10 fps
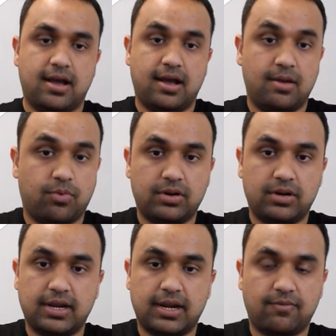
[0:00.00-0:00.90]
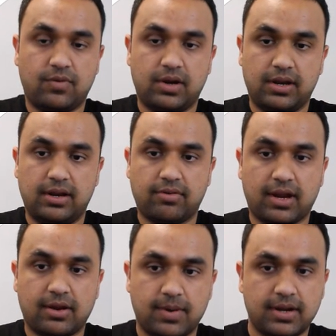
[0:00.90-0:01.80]
important and very
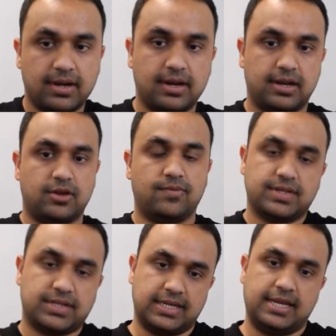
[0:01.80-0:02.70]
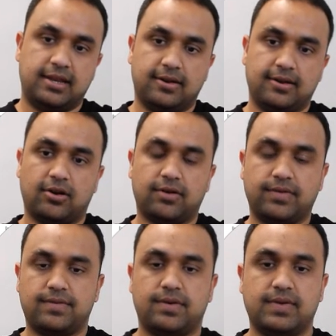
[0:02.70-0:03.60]
recommended, and you will see in a lot of
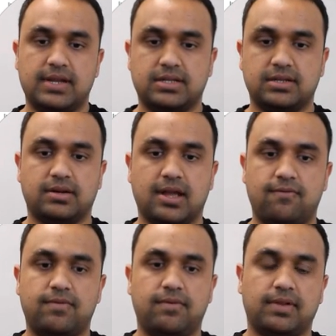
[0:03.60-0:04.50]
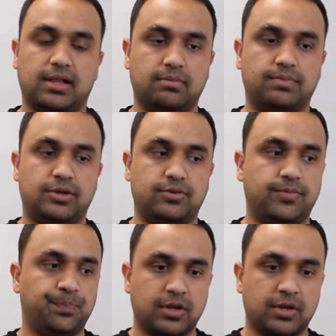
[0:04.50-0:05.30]
different ways on how we will help you